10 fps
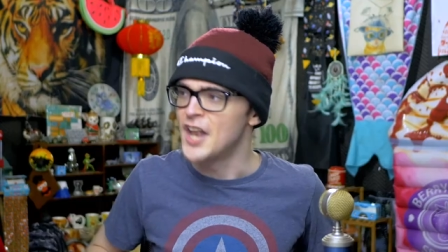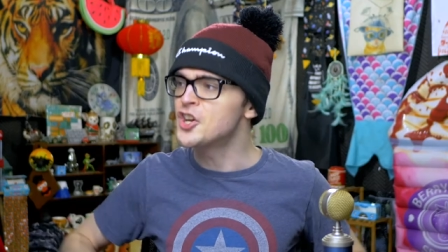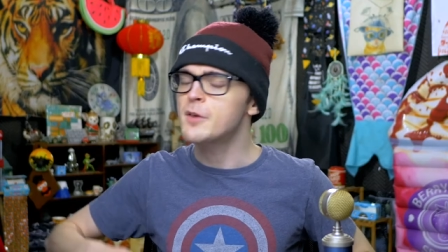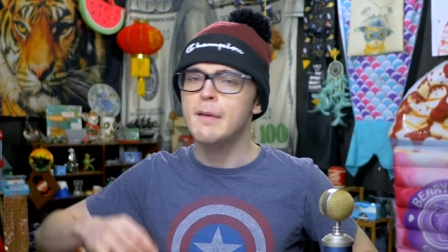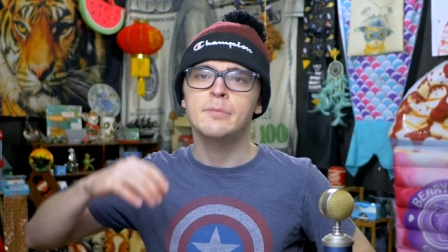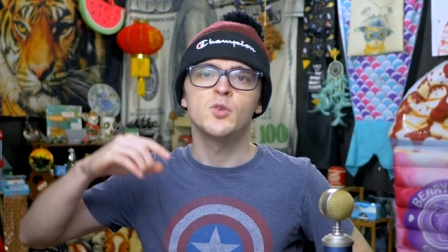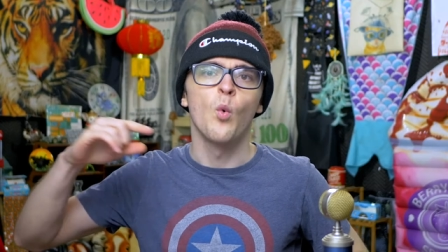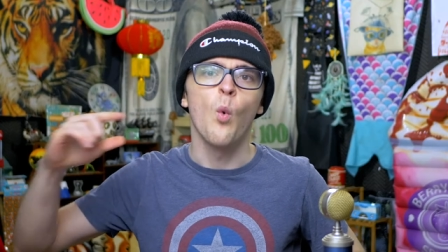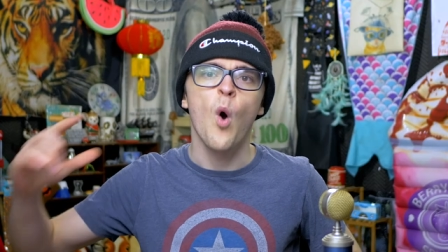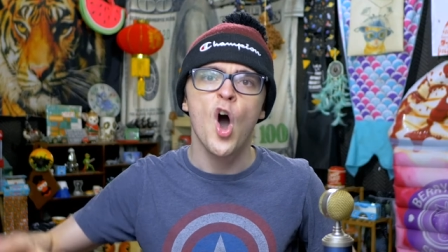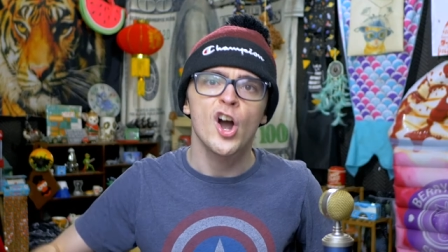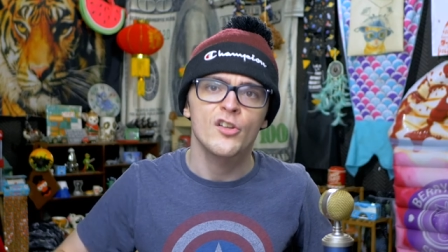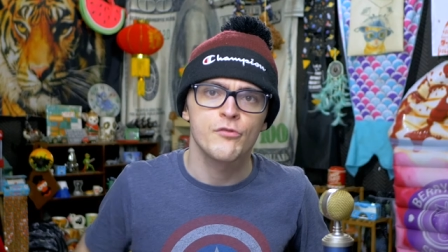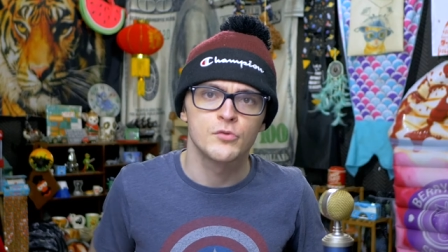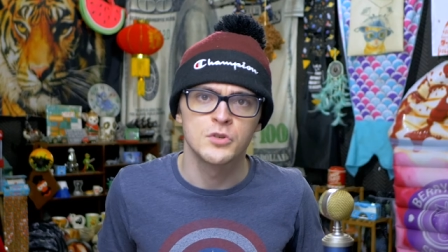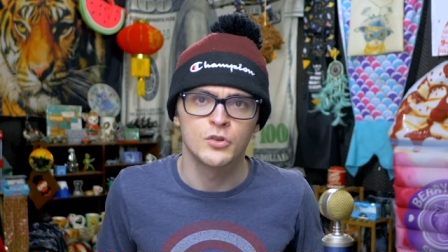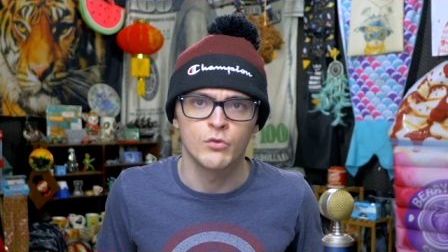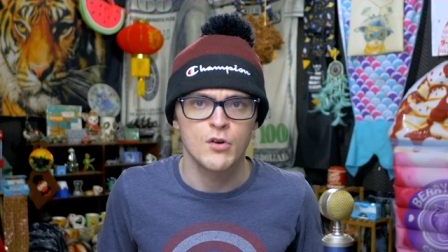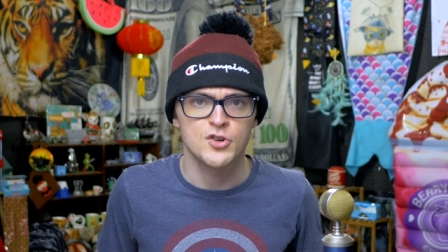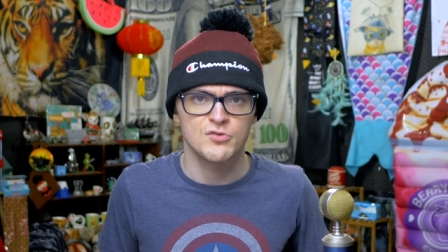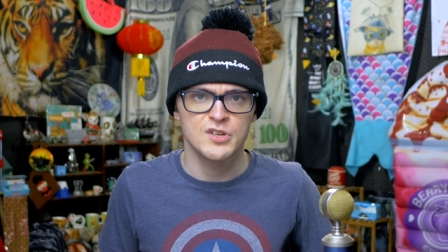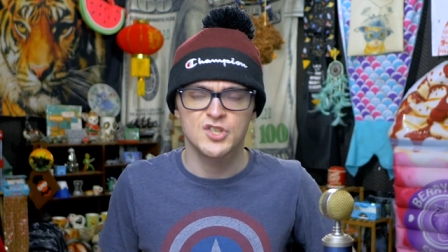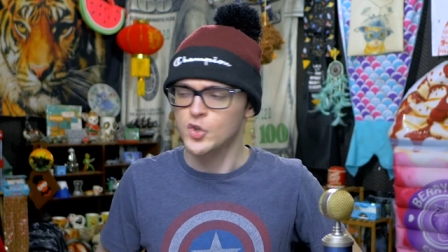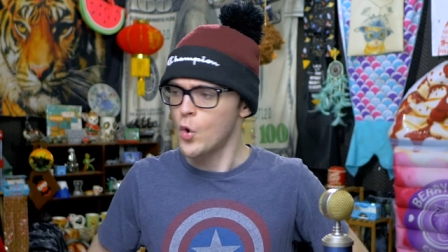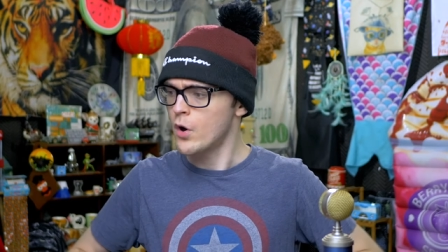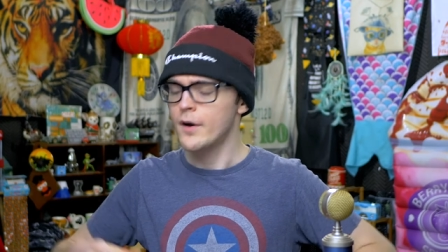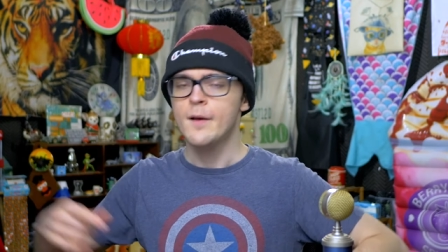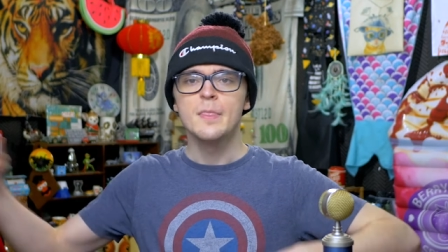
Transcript: And you're gonna be able to walk through a grocery store